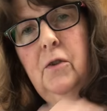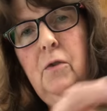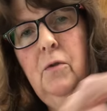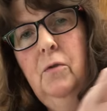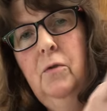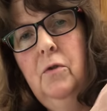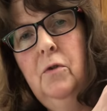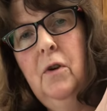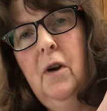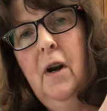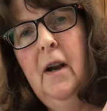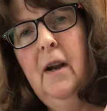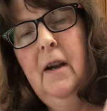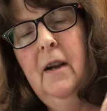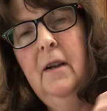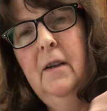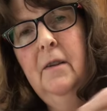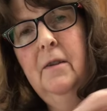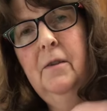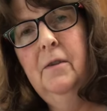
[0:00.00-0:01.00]
2
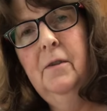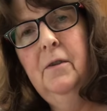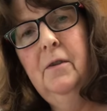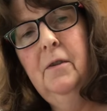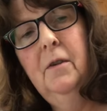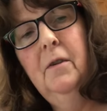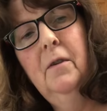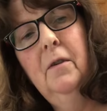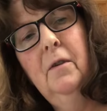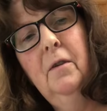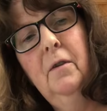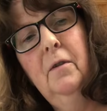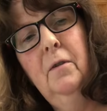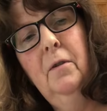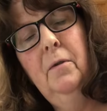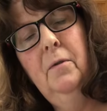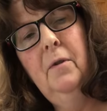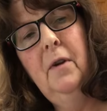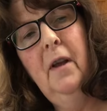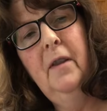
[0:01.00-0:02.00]
triangles
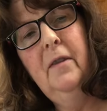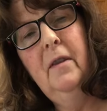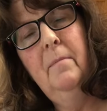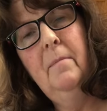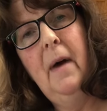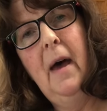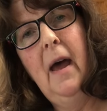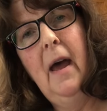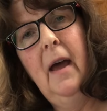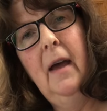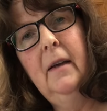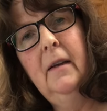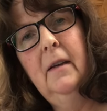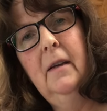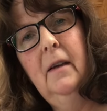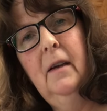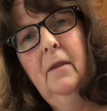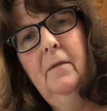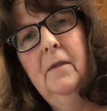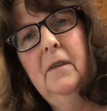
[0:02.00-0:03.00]
glued on the back
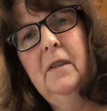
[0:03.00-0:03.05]
of a